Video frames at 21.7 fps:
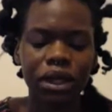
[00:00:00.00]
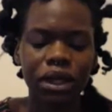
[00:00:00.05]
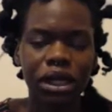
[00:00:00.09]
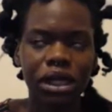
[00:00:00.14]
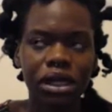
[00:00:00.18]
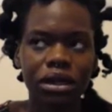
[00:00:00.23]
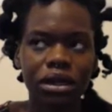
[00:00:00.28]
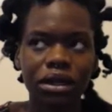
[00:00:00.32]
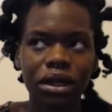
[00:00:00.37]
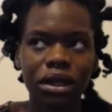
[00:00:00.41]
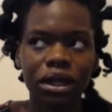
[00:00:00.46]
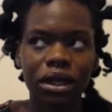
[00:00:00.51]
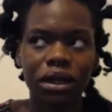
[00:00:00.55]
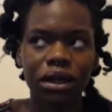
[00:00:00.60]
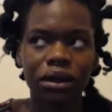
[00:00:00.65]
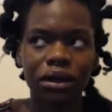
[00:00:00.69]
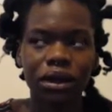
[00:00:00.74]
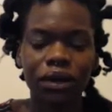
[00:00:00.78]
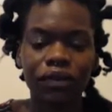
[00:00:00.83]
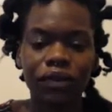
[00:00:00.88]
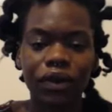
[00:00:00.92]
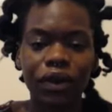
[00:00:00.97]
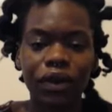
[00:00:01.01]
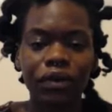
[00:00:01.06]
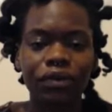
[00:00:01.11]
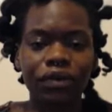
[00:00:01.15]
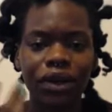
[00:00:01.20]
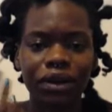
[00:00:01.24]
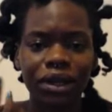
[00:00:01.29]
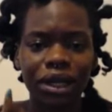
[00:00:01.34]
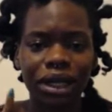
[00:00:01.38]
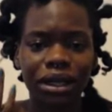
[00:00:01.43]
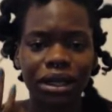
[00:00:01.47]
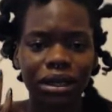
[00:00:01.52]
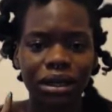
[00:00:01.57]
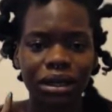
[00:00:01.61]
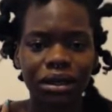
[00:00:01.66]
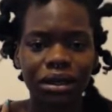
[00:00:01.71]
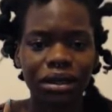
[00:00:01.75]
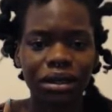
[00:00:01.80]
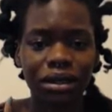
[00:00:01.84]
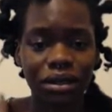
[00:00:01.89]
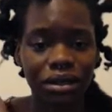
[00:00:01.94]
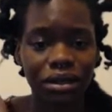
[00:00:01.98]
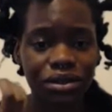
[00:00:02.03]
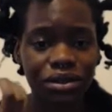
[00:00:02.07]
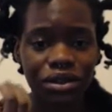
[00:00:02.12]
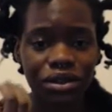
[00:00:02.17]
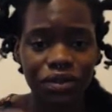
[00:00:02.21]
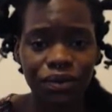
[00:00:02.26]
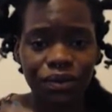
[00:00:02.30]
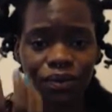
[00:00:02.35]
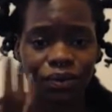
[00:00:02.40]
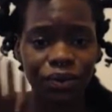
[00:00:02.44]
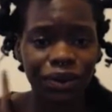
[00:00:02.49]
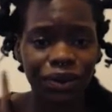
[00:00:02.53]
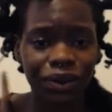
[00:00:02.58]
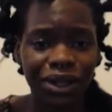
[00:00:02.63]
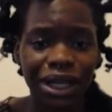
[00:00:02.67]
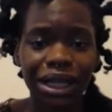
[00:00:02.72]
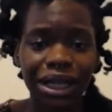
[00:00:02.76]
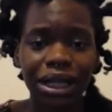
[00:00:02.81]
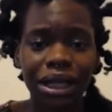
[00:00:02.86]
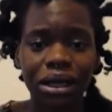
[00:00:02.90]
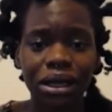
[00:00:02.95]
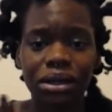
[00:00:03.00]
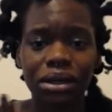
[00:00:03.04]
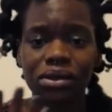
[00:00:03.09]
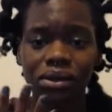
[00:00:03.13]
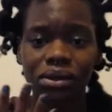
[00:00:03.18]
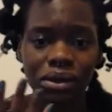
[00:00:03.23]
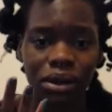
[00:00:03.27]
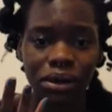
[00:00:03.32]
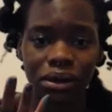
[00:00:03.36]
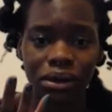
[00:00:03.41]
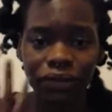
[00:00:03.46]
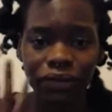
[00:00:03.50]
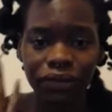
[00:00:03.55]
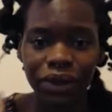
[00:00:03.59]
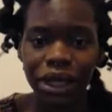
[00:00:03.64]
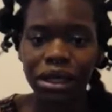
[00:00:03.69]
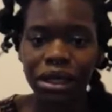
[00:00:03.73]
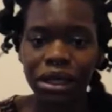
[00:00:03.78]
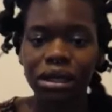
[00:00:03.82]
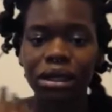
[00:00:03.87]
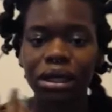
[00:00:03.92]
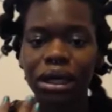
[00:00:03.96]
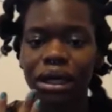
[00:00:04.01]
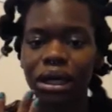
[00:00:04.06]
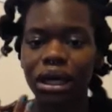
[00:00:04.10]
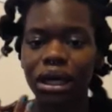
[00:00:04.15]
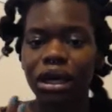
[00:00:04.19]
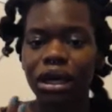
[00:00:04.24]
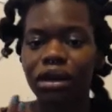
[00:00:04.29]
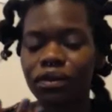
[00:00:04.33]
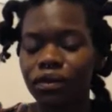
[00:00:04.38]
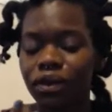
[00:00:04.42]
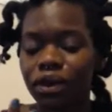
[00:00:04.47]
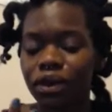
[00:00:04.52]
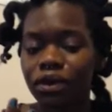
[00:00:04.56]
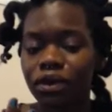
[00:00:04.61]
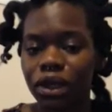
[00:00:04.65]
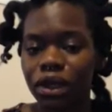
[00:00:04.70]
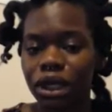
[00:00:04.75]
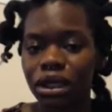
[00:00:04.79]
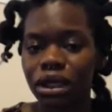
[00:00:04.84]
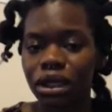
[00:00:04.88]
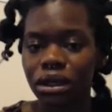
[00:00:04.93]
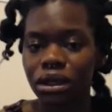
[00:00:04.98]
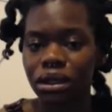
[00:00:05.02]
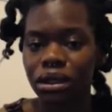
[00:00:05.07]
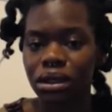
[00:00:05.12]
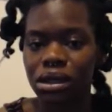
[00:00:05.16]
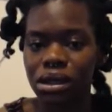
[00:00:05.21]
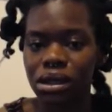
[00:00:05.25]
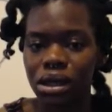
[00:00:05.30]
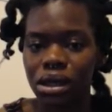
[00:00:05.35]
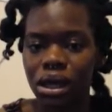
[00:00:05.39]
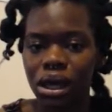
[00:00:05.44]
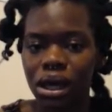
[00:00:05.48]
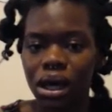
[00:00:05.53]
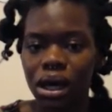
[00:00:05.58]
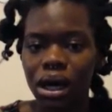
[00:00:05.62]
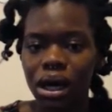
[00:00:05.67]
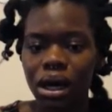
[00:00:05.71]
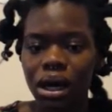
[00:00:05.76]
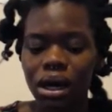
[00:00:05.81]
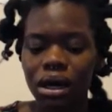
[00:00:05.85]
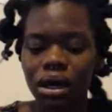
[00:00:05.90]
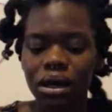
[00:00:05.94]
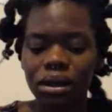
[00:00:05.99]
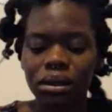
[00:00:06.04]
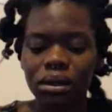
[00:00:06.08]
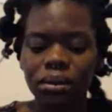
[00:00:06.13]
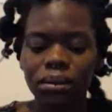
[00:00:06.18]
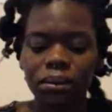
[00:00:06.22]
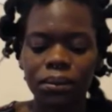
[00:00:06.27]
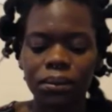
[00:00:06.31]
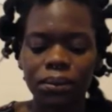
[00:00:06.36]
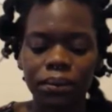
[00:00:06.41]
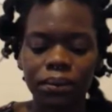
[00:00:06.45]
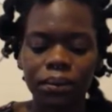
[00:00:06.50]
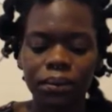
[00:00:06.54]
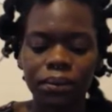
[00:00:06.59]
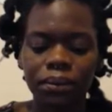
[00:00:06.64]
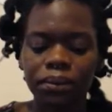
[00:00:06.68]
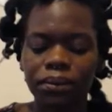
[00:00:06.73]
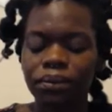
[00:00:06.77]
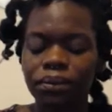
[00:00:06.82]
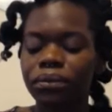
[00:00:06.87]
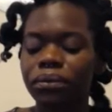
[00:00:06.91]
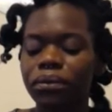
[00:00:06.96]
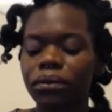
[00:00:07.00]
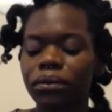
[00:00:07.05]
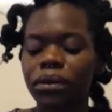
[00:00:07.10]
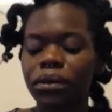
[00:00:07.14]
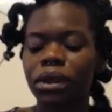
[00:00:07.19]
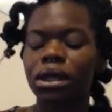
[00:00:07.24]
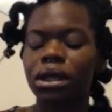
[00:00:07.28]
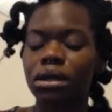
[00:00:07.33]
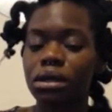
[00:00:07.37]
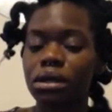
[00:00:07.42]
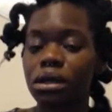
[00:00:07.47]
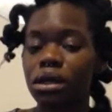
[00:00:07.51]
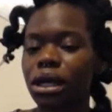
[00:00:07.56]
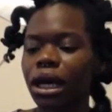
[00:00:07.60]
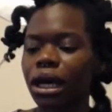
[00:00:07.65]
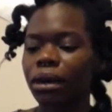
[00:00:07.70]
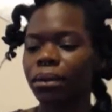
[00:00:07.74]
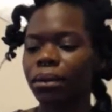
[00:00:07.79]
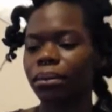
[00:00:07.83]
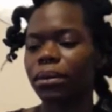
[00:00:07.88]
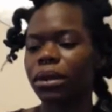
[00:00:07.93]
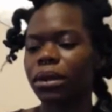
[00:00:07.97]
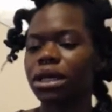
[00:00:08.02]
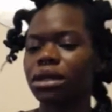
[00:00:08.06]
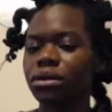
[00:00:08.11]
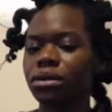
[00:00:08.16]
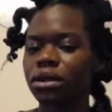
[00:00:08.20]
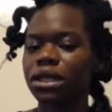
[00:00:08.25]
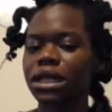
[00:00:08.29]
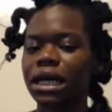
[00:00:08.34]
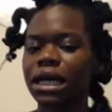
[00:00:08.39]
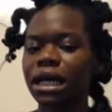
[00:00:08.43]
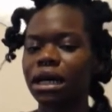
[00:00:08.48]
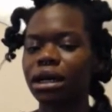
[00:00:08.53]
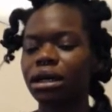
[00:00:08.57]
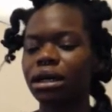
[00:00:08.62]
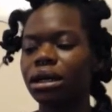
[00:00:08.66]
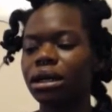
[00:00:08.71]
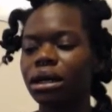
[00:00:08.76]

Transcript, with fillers: I don't know, I felt very like just very clean, so the feeling that it gave felt really good. Um, so yeah, that's that.